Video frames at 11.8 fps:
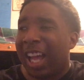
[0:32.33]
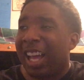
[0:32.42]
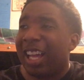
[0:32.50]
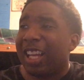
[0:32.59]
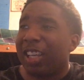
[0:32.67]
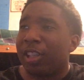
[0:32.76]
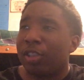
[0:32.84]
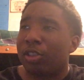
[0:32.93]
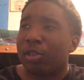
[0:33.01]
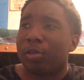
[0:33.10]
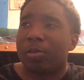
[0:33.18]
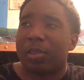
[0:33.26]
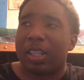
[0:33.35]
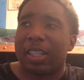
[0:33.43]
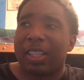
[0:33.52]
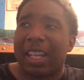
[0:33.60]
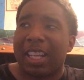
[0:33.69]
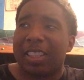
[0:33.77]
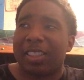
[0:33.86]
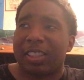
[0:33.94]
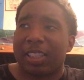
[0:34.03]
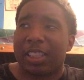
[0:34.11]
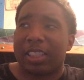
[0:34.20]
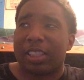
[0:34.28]
I use a lot of
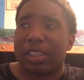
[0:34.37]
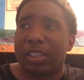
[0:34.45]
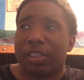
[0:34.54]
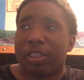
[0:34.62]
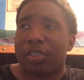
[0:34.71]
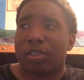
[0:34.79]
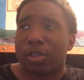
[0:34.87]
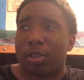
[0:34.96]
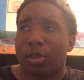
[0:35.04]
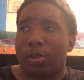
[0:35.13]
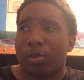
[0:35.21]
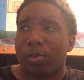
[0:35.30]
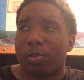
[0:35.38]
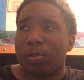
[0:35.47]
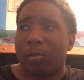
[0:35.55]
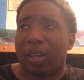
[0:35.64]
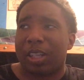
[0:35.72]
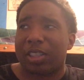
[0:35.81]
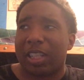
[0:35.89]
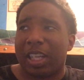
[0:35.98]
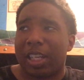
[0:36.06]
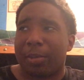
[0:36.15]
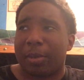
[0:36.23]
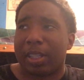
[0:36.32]
things to watch
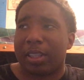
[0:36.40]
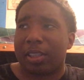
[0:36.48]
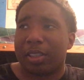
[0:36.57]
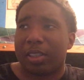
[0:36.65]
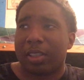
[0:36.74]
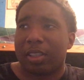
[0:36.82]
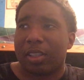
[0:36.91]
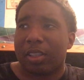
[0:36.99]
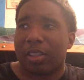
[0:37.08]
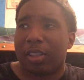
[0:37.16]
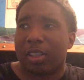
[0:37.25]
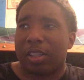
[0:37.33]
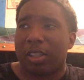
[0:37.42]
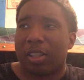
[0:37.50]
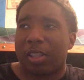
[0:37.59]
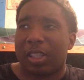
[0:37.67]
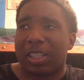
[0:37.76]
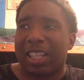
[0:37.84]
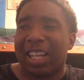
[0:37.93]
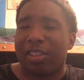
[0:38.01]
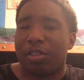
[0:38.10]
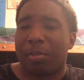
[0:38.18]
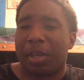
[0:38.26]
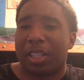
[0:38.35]
anime. It's
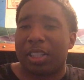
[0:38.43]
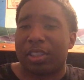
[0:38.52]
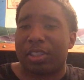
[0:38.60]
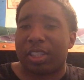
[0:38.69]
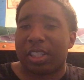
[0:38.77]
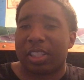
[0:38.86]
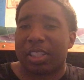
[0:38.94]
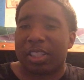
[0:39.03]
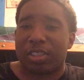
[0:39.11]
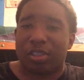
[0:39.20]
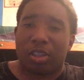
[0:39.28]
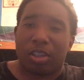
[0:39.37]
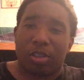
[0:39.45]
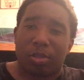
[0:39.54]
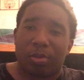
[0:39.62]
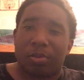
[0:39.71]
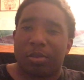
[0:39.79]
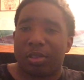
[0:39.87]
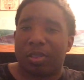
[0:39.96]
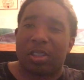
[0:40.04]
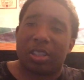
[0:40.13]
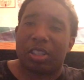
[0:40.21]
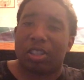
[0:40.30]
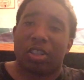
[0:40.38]
not too many, it's just, you know,
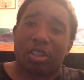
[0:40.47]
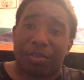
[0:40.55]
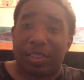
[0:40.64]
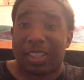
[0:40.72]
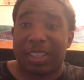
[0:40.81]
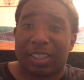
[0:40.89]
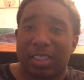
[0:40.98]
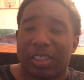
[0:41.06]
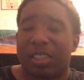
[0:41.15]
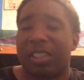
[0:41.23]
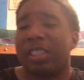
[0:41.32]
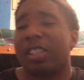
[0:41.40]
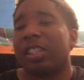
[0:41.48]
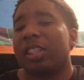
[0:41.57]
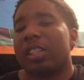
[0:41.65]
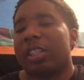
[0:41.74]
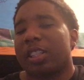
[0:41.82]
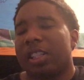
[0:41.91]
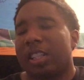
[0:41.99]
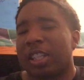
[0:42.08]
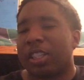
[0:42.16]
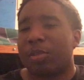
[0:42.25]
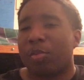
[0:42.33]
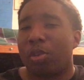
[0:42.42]
it's enough things.
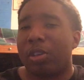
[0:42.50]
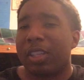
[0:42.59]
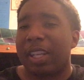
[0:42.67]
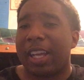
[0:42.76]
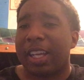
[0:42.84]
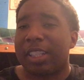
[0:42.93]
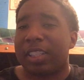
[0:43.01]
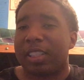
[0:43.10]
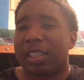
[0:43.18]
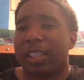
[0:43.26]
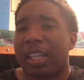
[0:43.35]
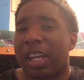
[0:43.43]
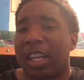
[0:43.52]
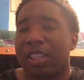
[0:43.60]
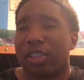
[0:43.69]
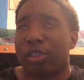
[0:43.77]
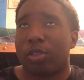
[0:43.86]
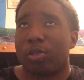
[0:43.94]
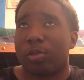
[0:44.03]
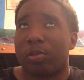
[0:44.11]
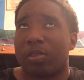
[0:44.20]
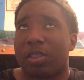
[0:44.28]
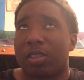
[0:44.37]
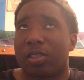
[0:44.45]
It's more like I
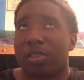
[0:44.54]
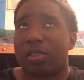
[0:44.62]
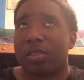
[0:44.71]
use